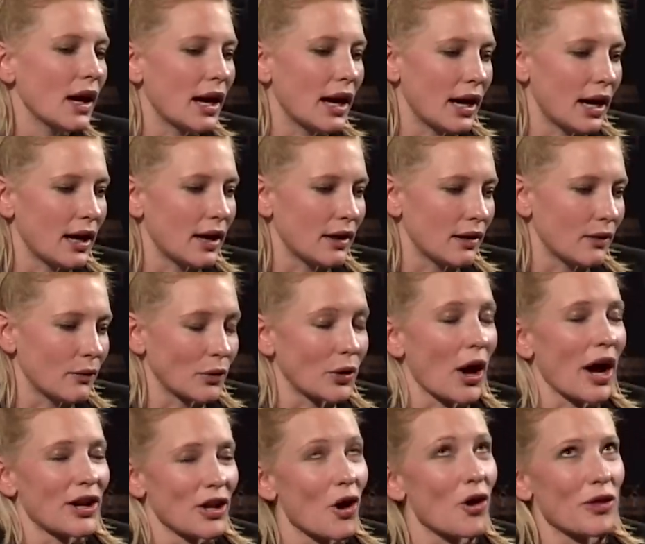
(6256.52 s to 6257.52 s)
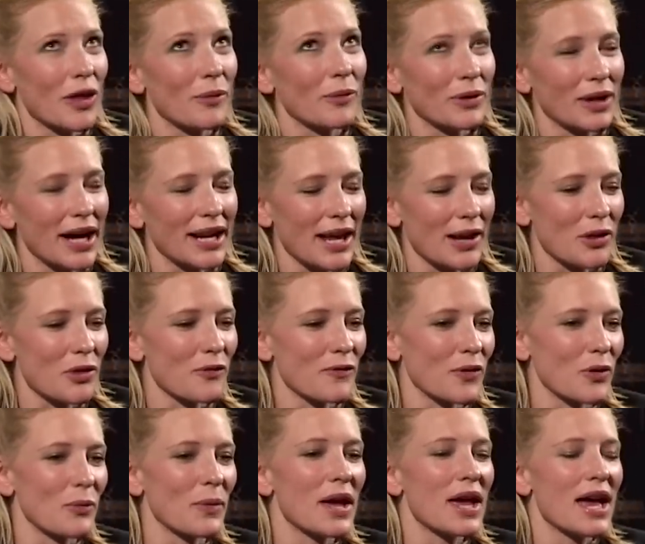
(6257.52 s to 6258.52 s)
Uh, well, I know they were cut out of the
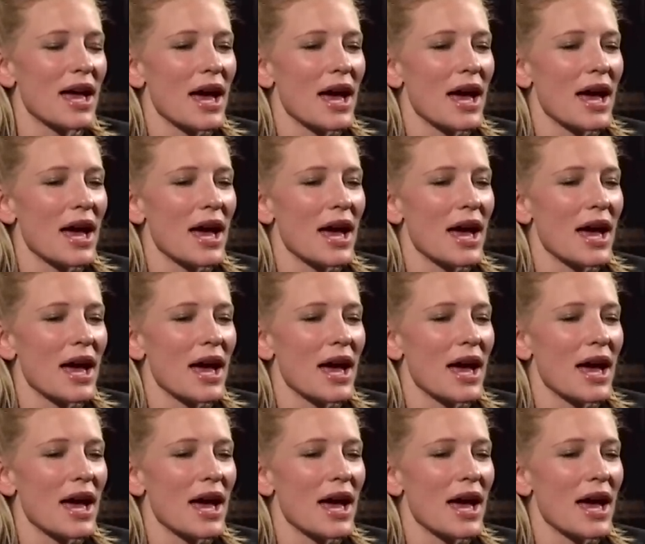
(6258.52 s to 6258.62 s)
film,